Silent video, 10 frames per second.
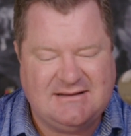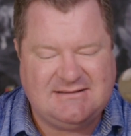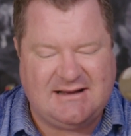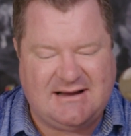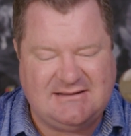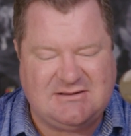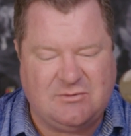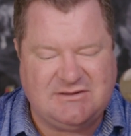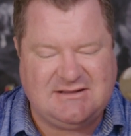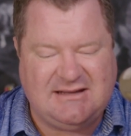said Maysa
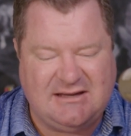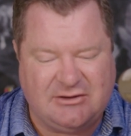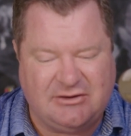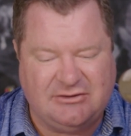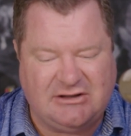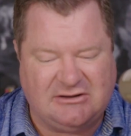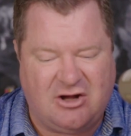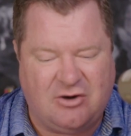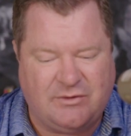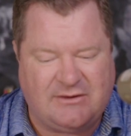was killed
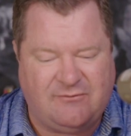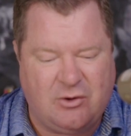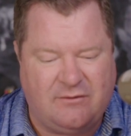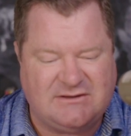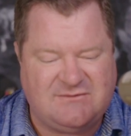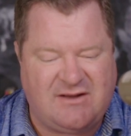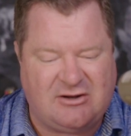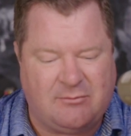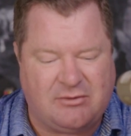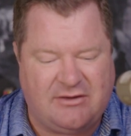along with a few of his
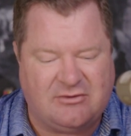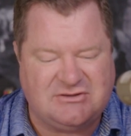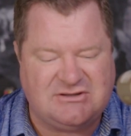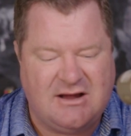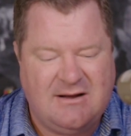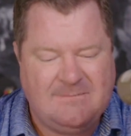fellow brothers